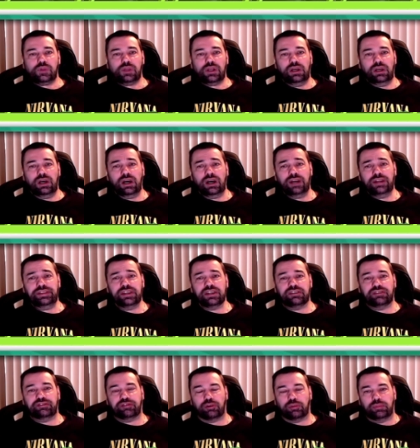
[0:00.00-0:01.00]
I think
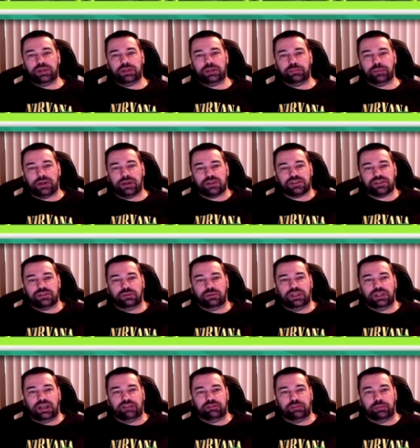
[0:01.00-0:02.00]
for me
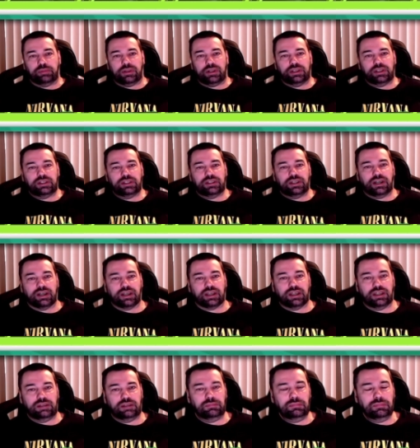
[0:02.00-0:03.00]
personally, having played that
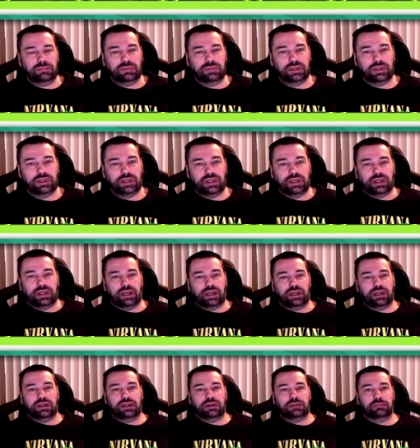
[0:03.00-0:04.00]
game,
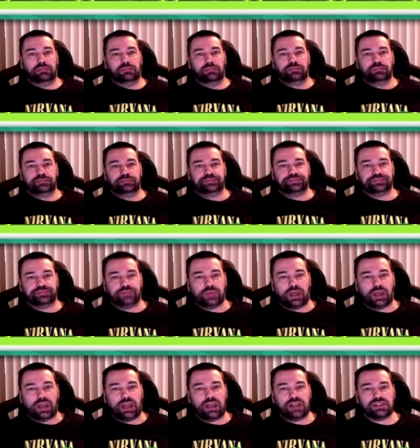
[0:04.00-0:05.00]
um,
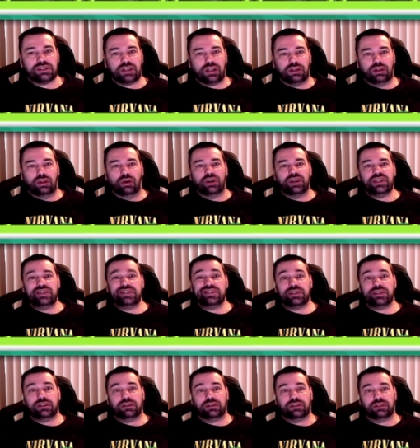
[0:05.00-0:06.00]
it's a lot
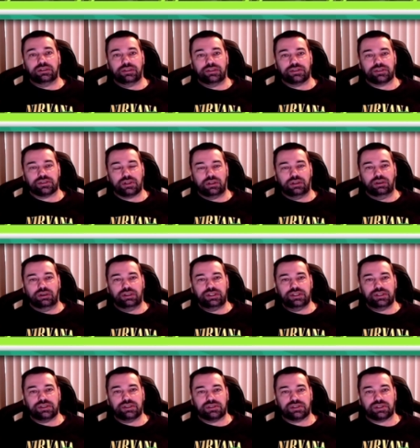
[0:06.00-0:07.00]
easier. There's a lot
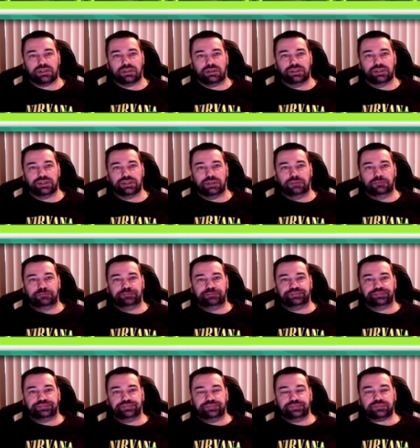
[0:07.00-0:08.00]
easier solution
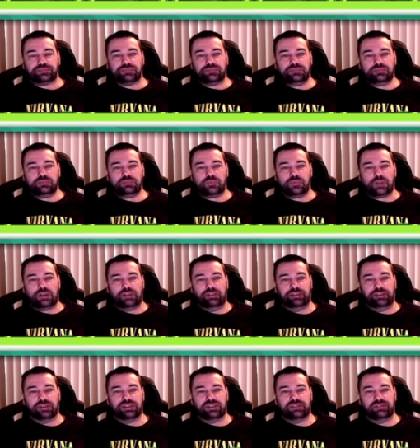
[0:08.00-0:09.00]

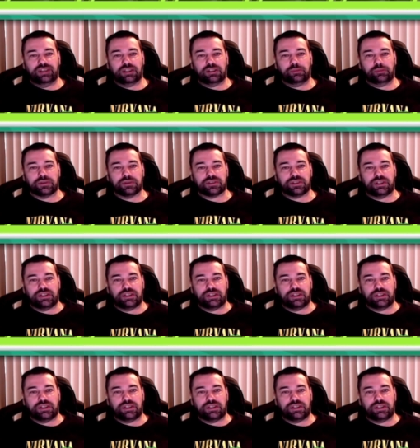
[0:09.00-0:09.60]
for developers, and this